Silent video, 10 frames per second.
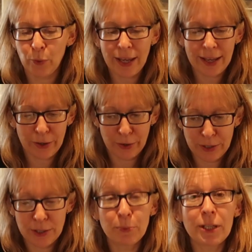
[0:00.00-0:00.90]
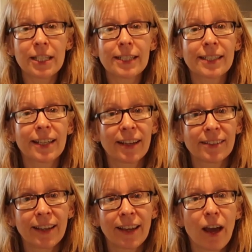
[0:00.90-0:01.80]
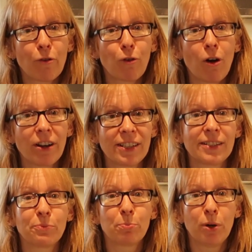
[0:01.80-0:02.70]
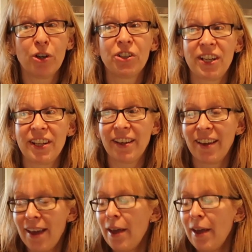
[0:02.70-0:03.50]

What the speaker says: we are going to be discussing rice pudding